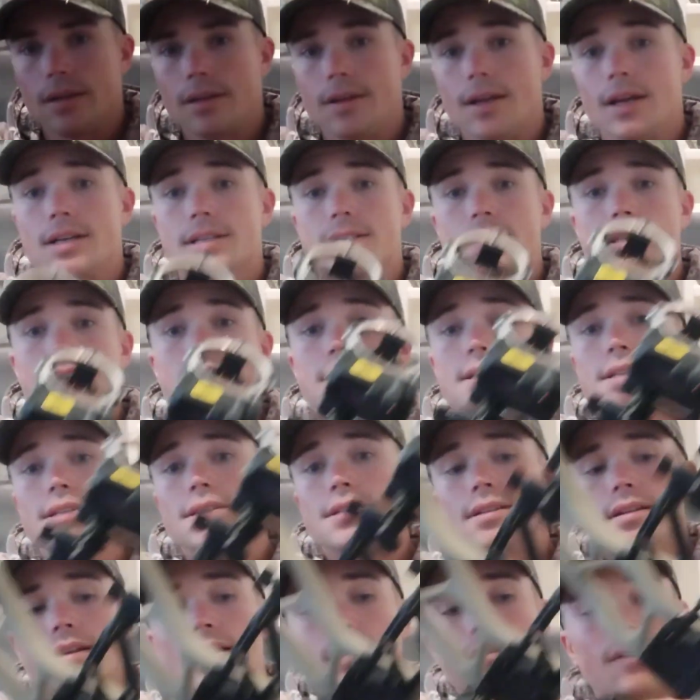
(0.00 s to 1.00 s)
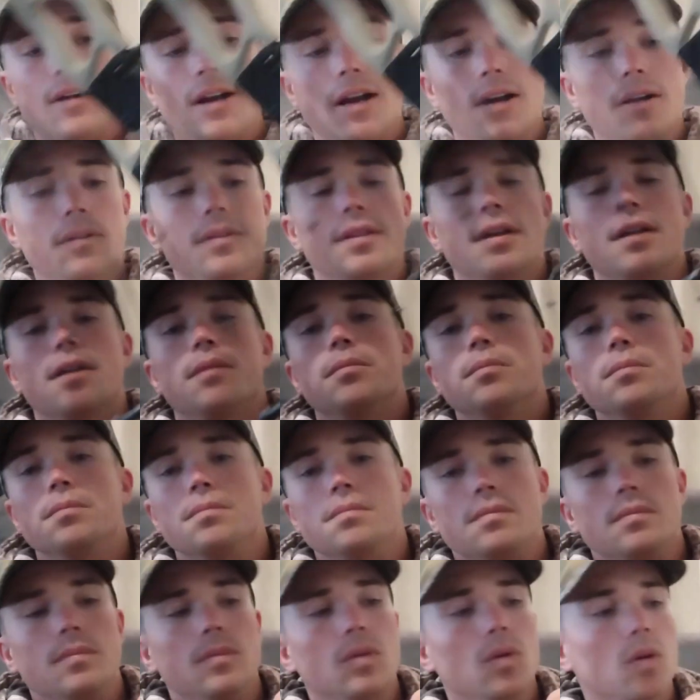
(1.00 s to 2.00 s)
Yes, this is a different arrow than I'm
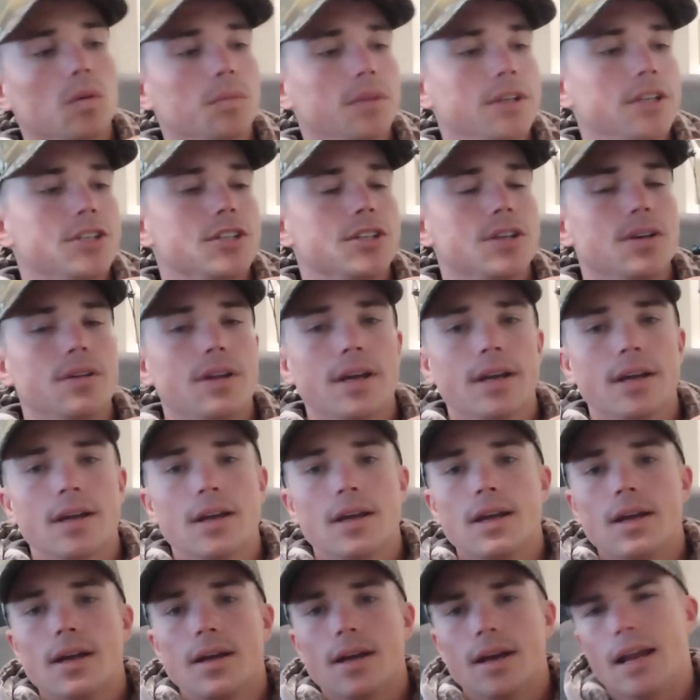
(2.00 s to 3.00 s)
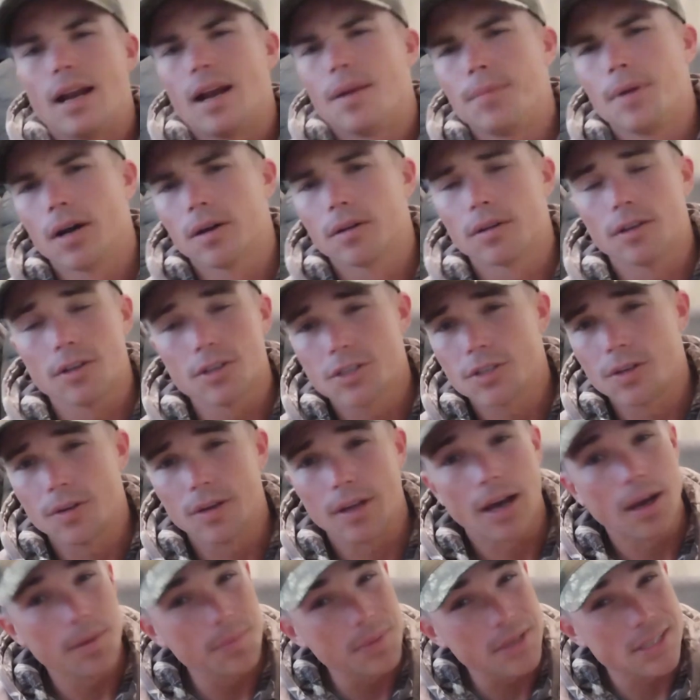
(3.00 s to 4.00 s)
normally shooting, and I'm not going to shoot
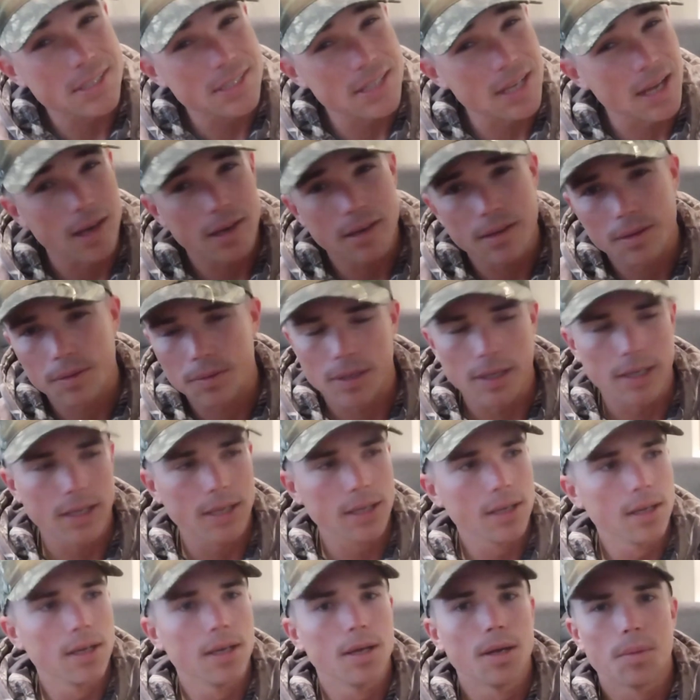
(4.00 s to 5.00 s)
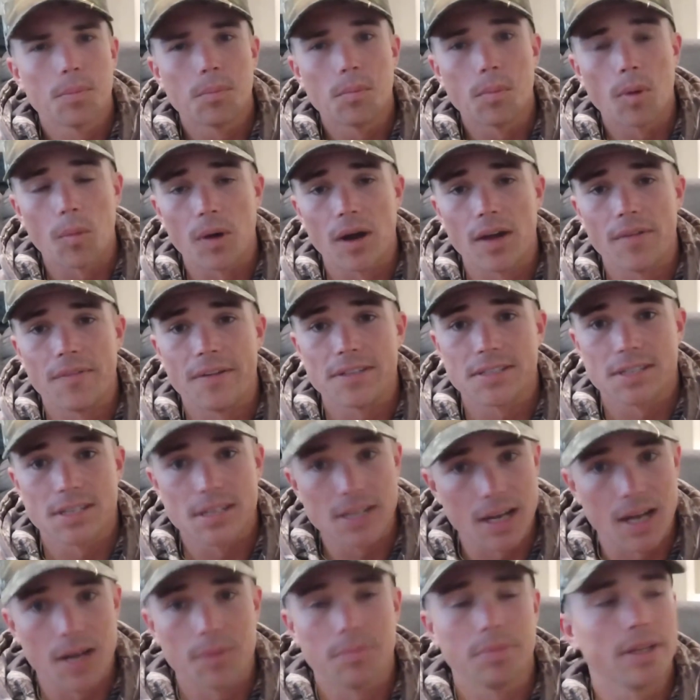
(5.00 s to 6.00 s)
it. I'm inside, okay? My wife has
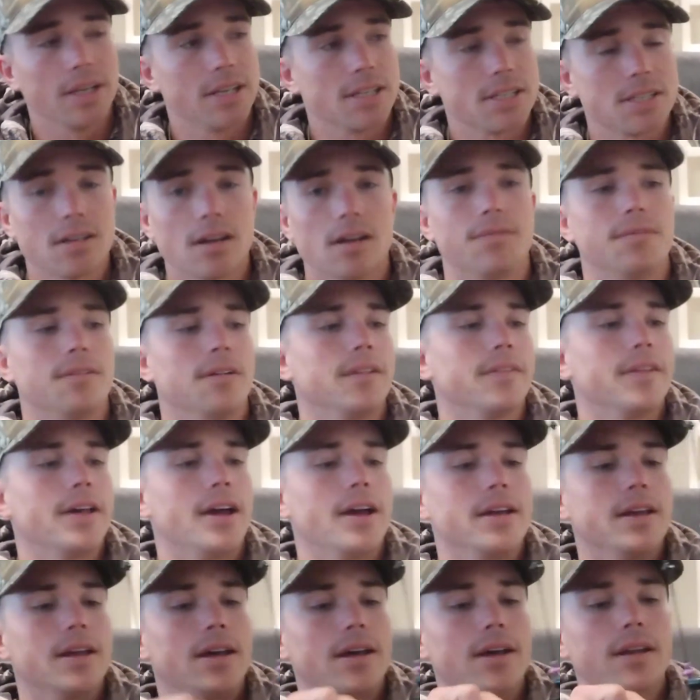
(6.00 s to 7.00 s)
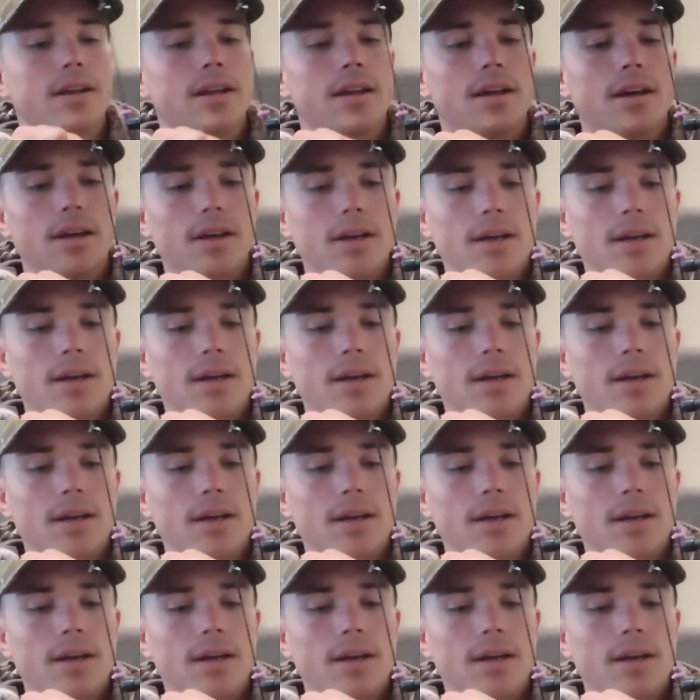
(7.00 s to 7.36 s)
not blessed off on that yet.